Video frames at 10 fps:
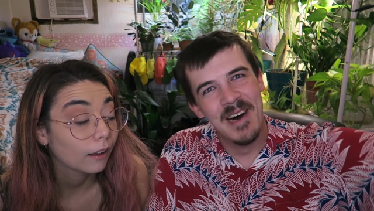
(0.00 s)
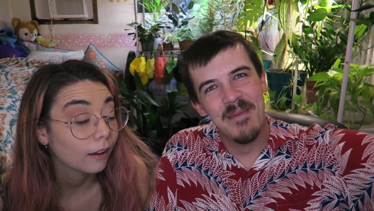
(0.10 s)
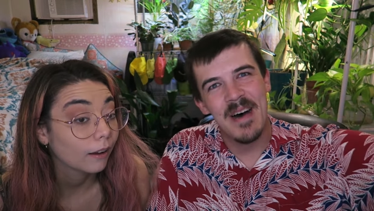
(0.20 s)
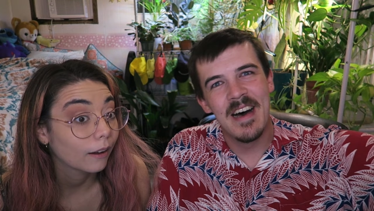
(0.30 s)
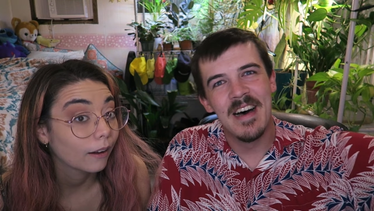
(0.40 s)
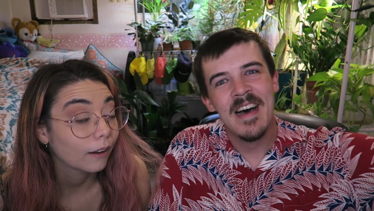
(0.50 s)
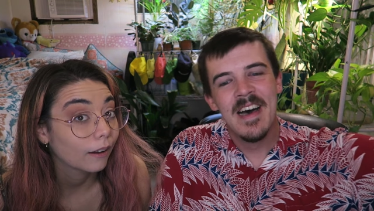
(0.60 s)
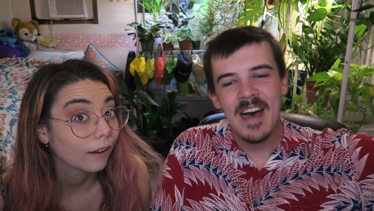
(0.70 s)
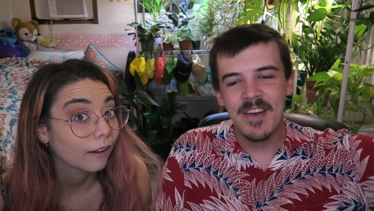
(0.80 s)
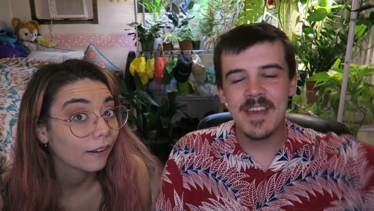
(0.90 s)
Speaker 1: um, uh,
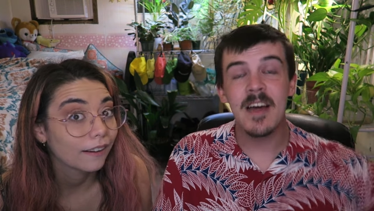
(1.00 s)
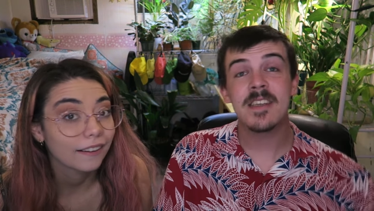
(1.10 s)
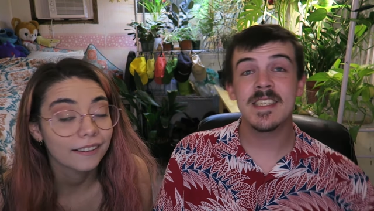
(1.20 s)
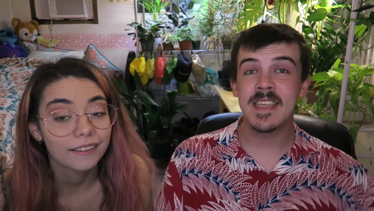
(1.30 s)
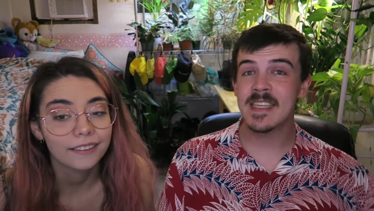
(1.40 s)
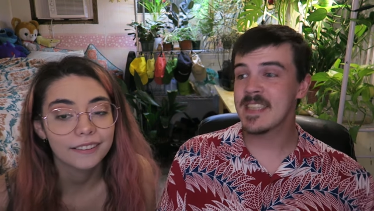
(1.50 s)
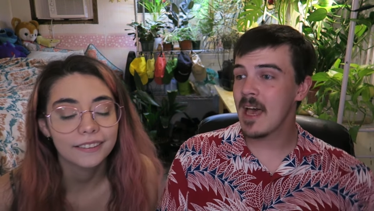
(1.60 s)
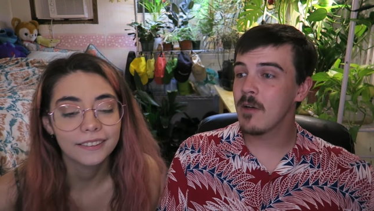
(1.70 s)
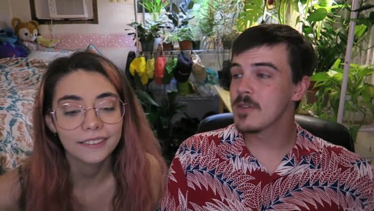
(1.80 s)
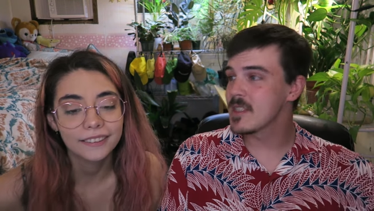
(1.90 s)
of Galaxy's Edge.
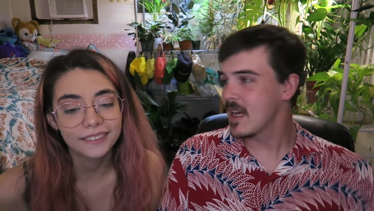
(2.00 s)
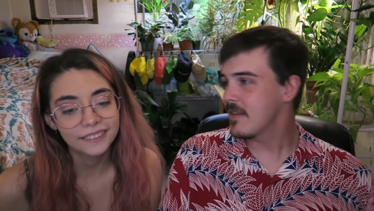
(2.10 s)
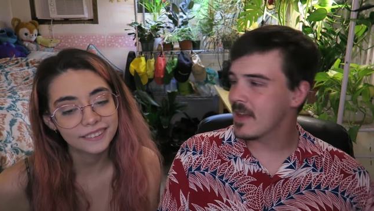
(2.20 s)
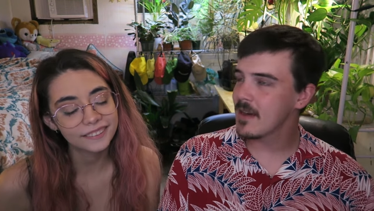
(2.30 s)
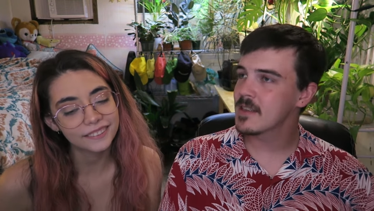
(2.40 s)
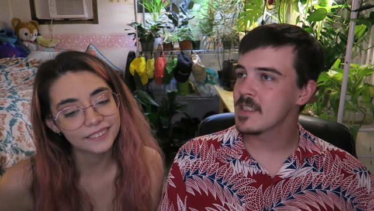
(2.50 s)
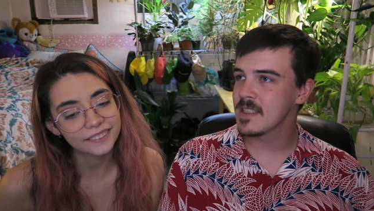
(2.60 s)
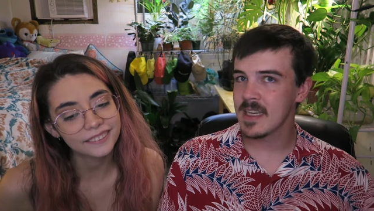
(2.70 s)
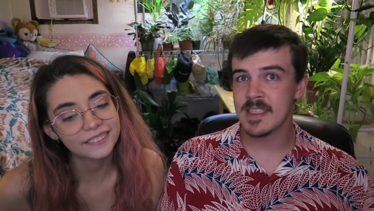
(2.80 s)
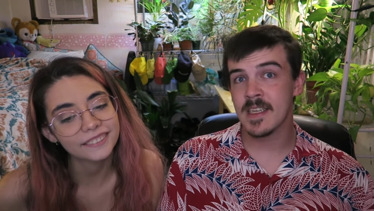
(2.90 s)
That whole side of
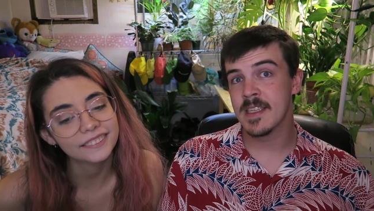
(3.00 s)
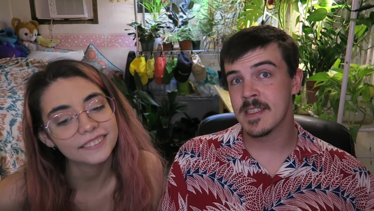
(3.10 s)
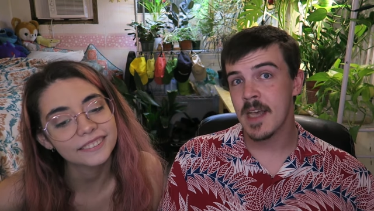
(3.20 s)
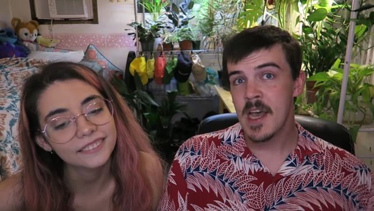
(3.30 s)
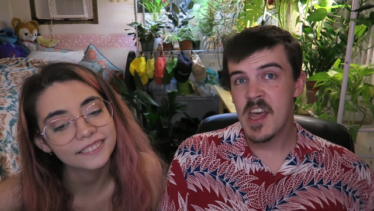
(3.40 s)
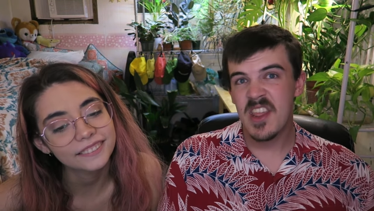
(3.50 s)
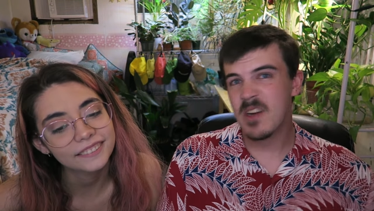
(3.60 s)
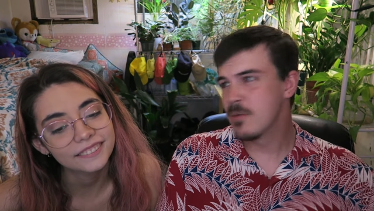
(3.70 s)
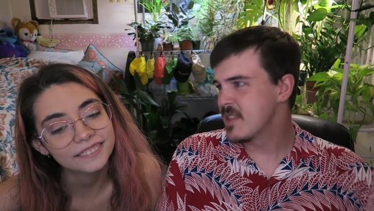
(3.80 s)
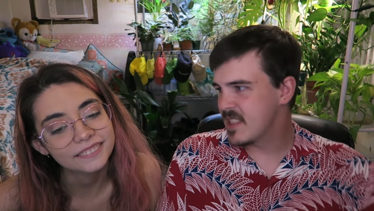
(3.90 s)
Galaxy's Edge is
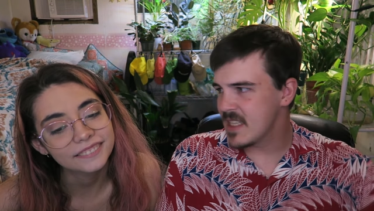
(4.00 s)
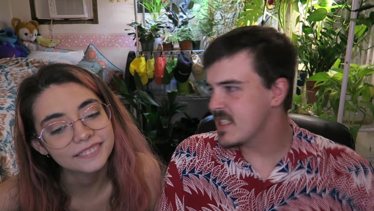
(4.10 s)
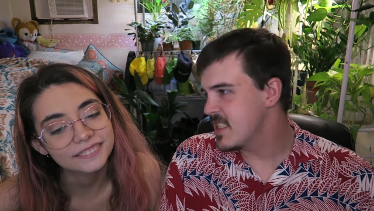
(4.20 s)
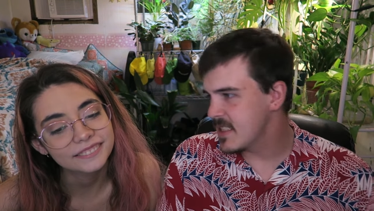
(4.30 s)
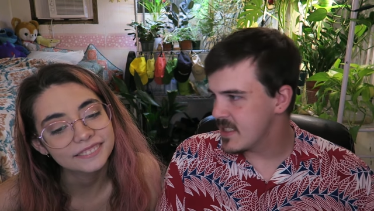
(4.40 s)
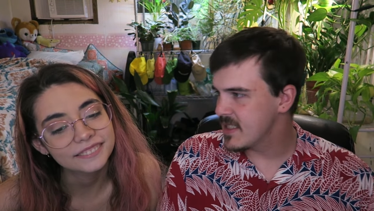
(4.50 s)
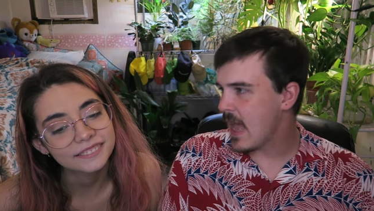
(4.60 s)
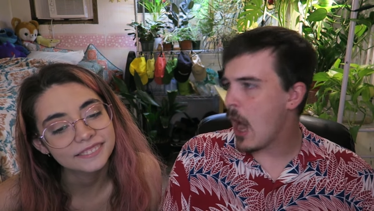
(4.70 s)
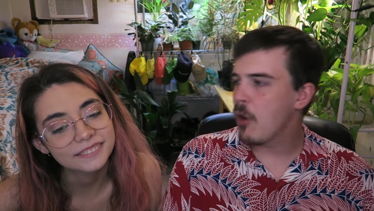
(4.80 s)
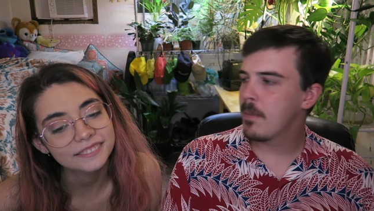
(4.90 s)
the Resistance's
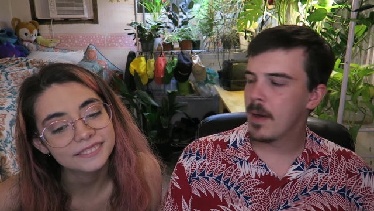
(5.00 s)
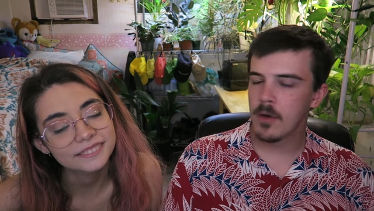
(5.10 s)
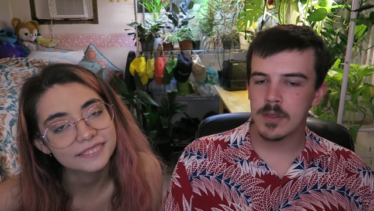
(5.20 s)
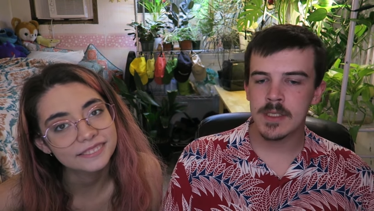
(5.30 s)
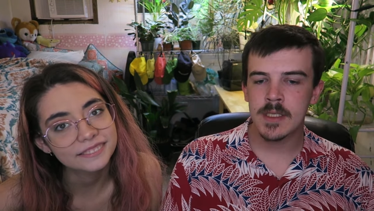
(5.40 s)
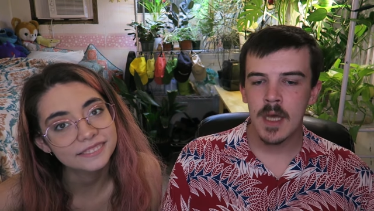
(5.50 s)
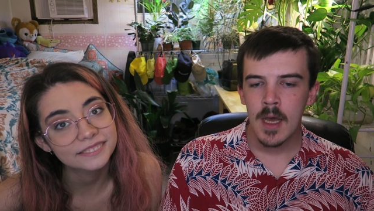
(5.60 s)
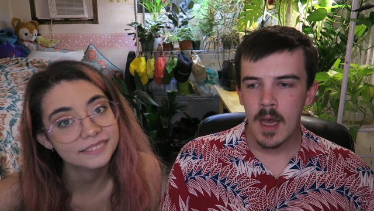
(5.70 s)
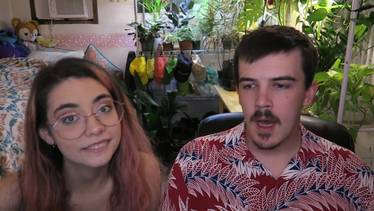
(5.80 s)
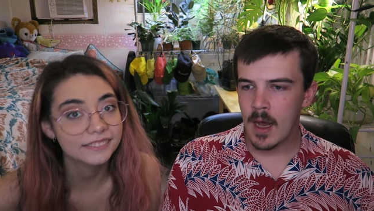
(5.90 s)
outpost.
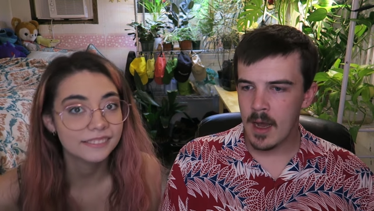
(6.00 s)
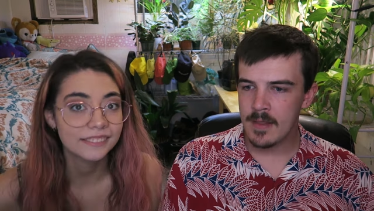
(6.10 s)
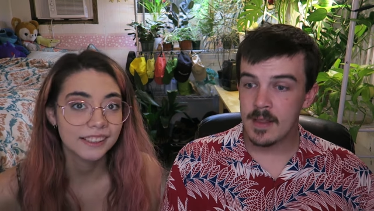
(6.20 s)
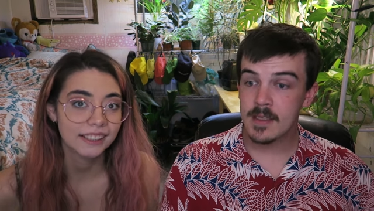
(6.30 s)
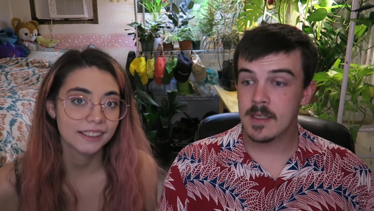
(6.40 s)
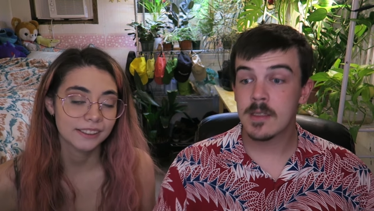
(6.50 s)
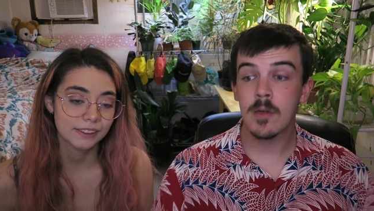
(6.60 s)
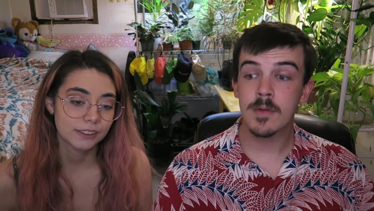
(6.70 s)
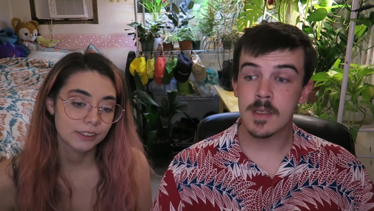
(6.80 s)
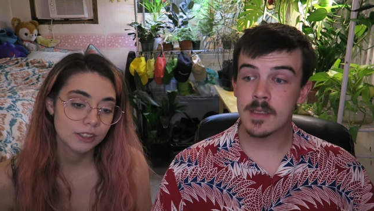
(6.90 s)
Uh, and this is
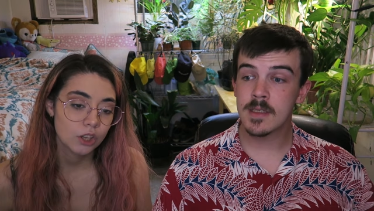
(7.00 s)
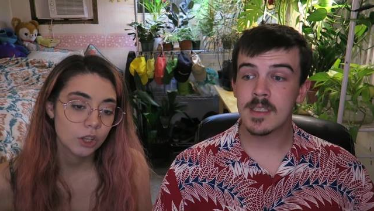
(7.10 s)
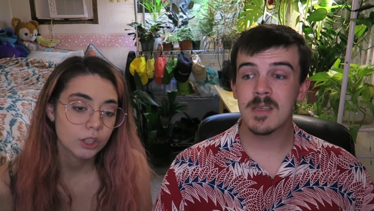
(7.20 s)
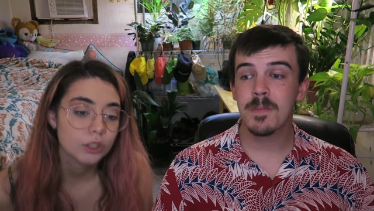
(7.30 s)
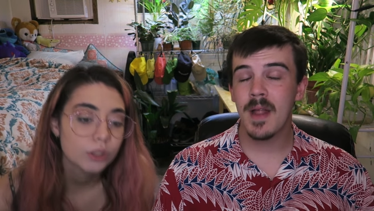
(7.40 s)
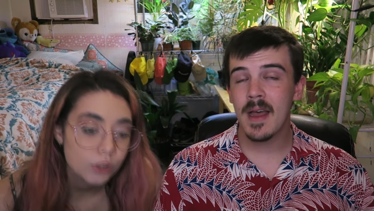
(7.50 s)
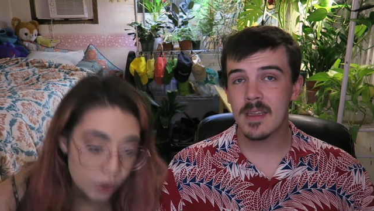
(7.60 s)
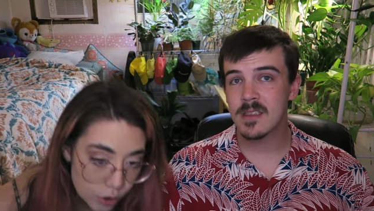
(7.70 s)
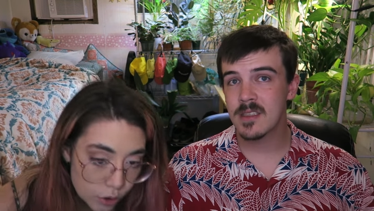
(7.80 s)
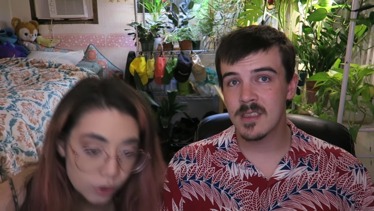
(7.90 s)
the Resistance Supply.
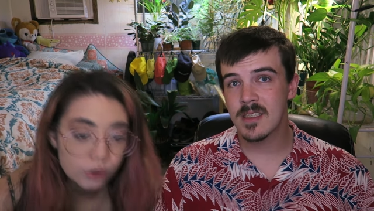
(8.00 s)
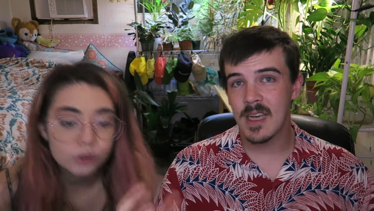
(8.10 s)
It's just a